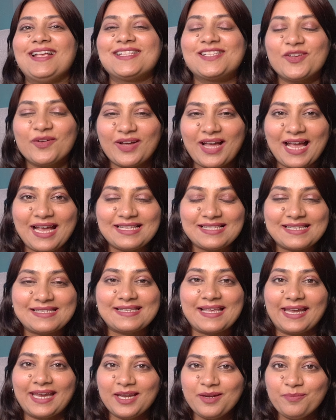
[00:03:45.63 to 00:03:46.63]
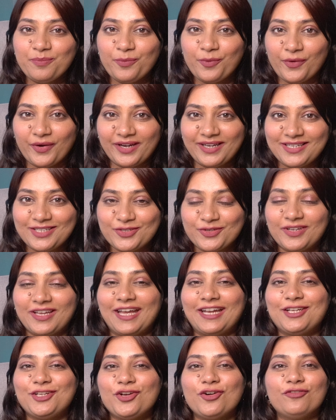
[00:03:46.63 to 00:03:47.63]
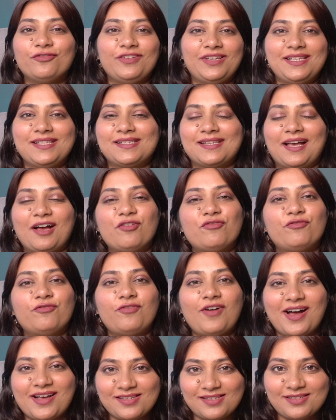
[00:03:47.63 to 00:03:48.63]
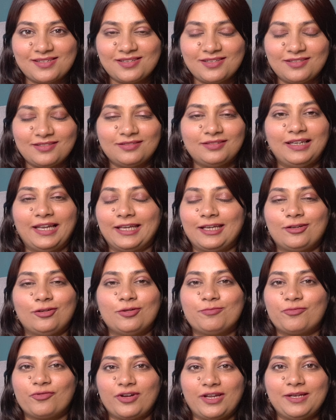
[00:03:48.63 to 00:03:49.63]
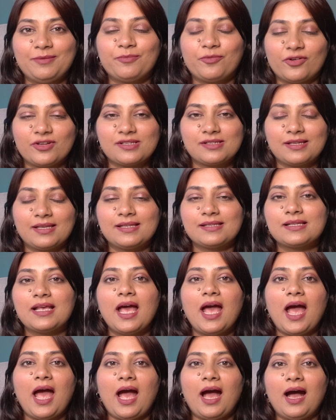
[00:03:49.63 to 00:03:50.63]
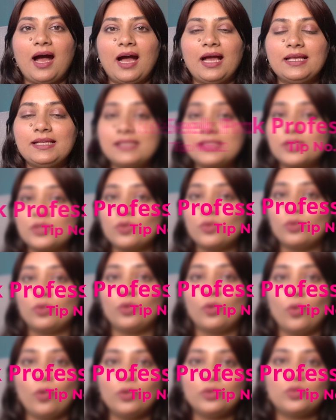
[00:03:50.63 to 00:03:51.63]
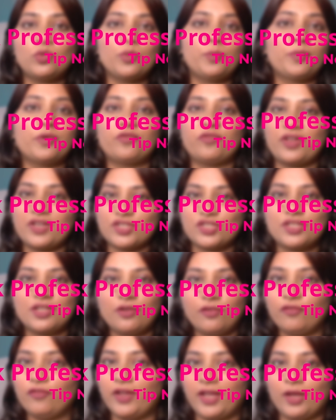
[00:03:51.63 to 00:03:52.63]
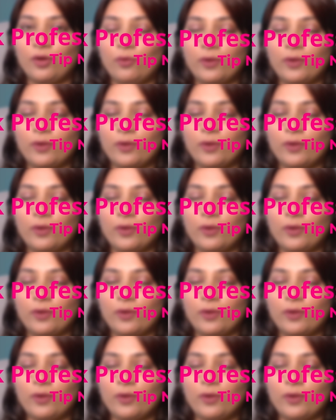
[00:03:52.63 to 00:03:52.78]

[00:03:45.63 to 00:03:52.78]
So guys, the second point to get your visa faster, like, you know, in process, uh, is to go to professional way.